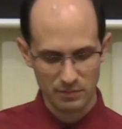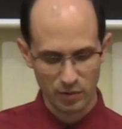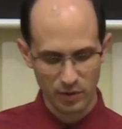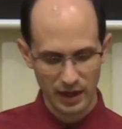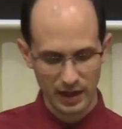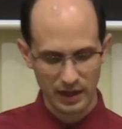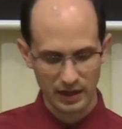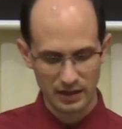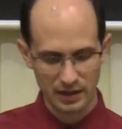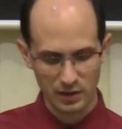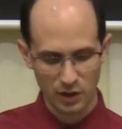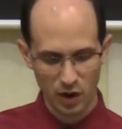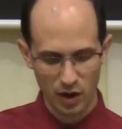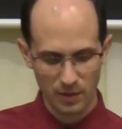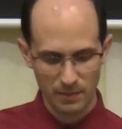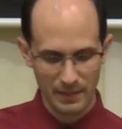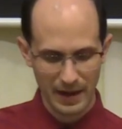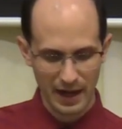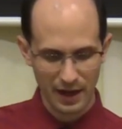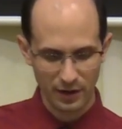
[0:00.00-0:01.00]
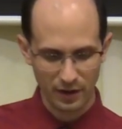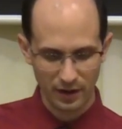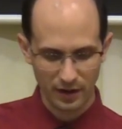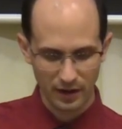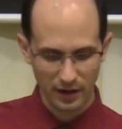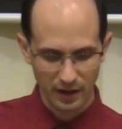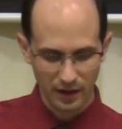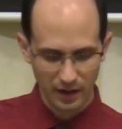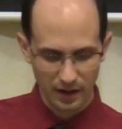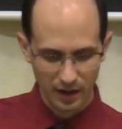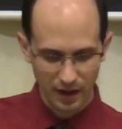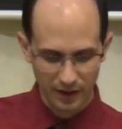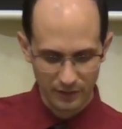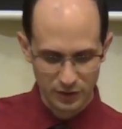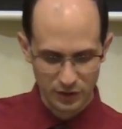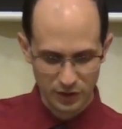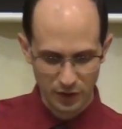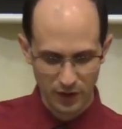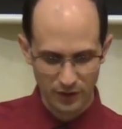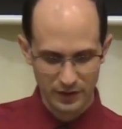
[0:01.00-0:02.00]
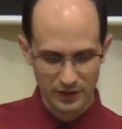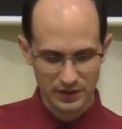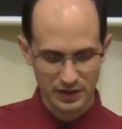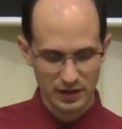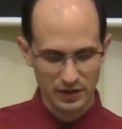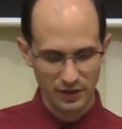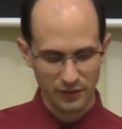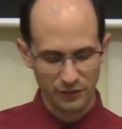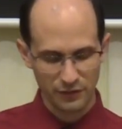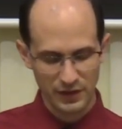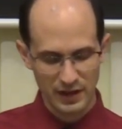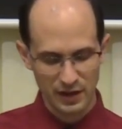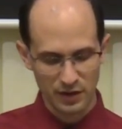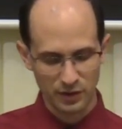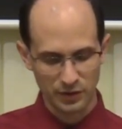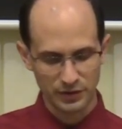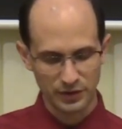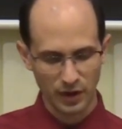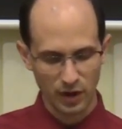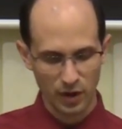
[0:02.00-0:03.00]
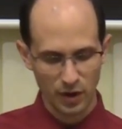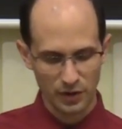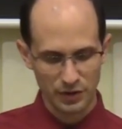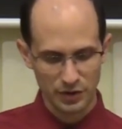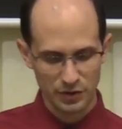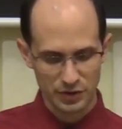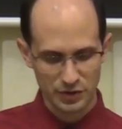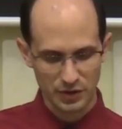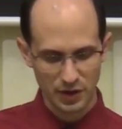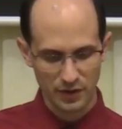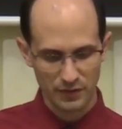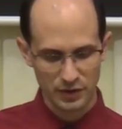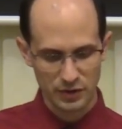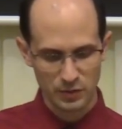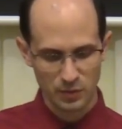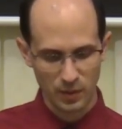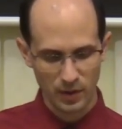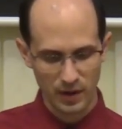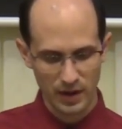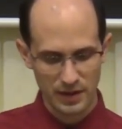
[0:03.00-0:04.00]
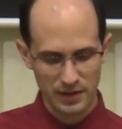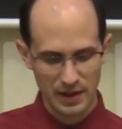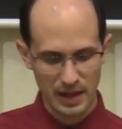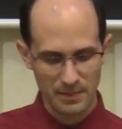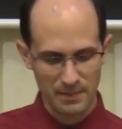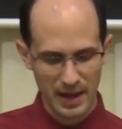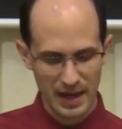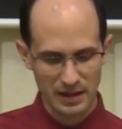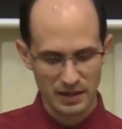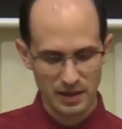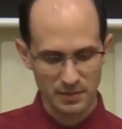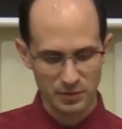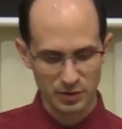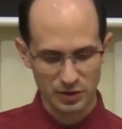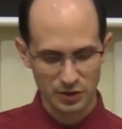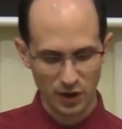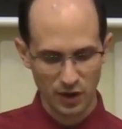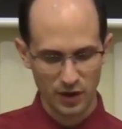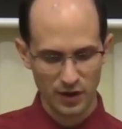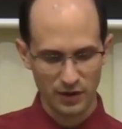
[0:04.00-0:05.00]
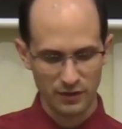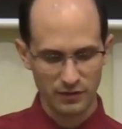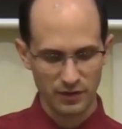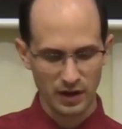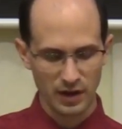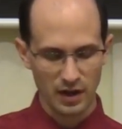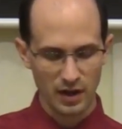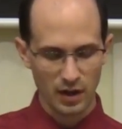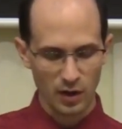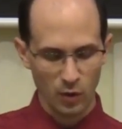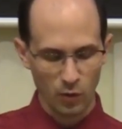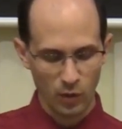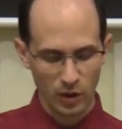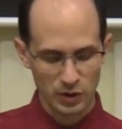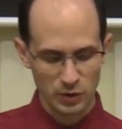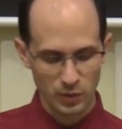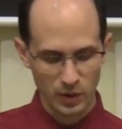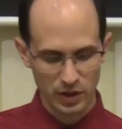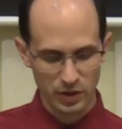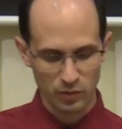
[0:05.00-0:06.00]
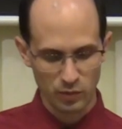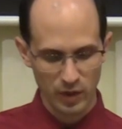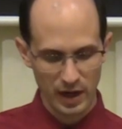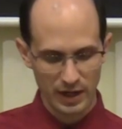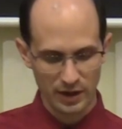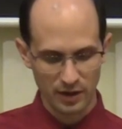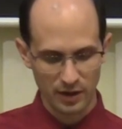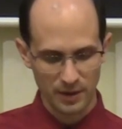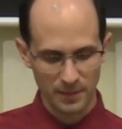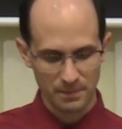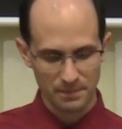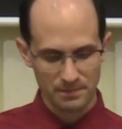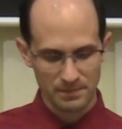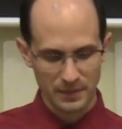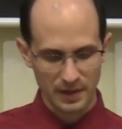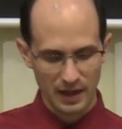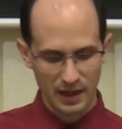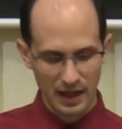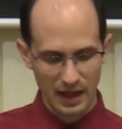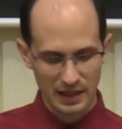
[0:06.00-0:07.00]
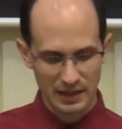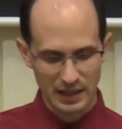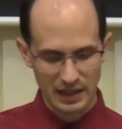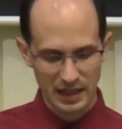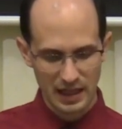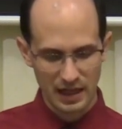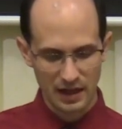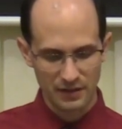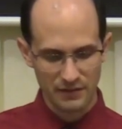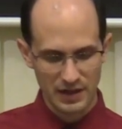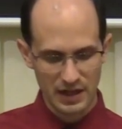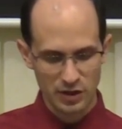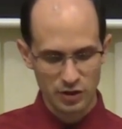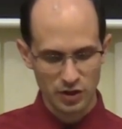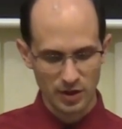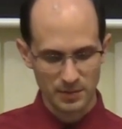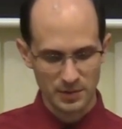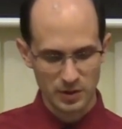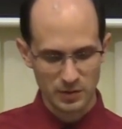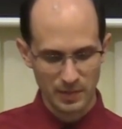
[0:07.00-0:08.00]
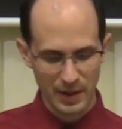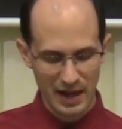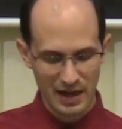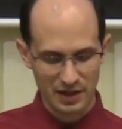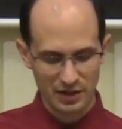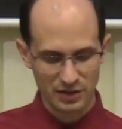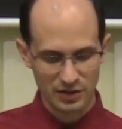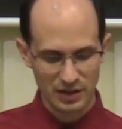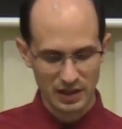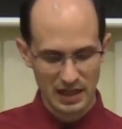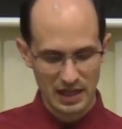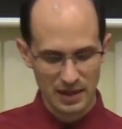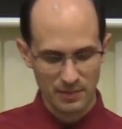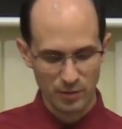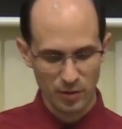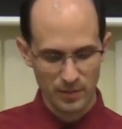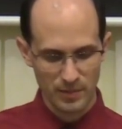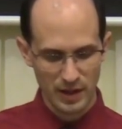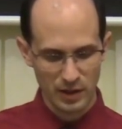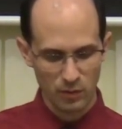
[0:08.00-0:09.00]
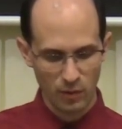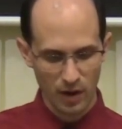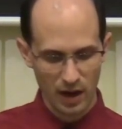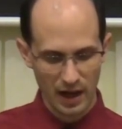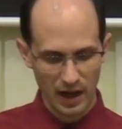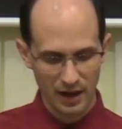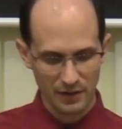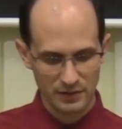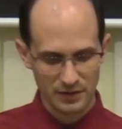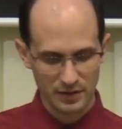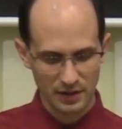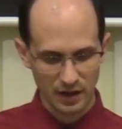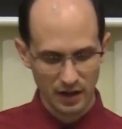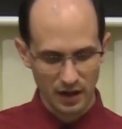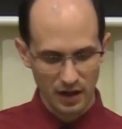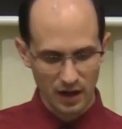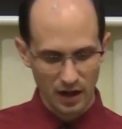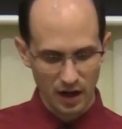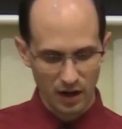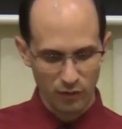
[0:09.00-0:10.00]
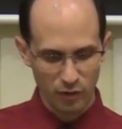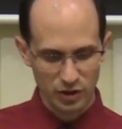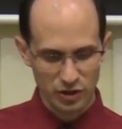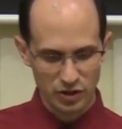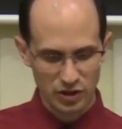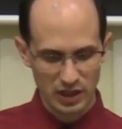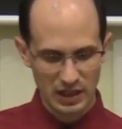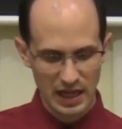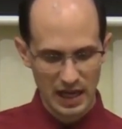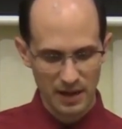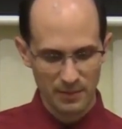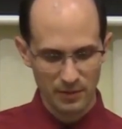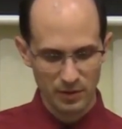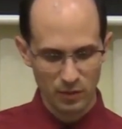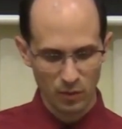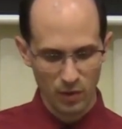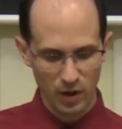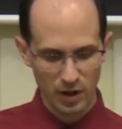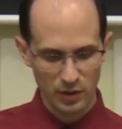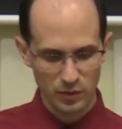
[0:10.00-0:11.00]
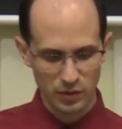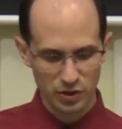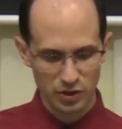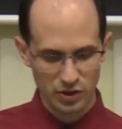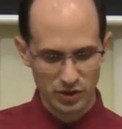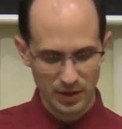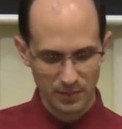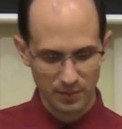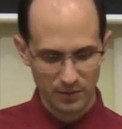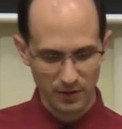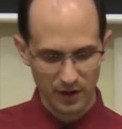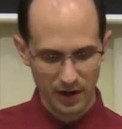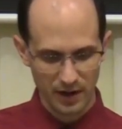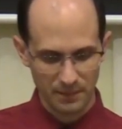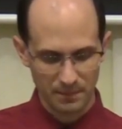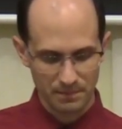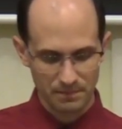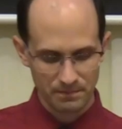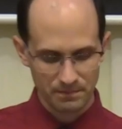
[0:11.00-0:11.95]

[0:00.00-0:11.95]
brick, and in all manner of service in the field. All their service wherein they made them serve was with rigor. And the king of Egypt spake to the Hebrew midwives, of which the name of the one was Shiphrah,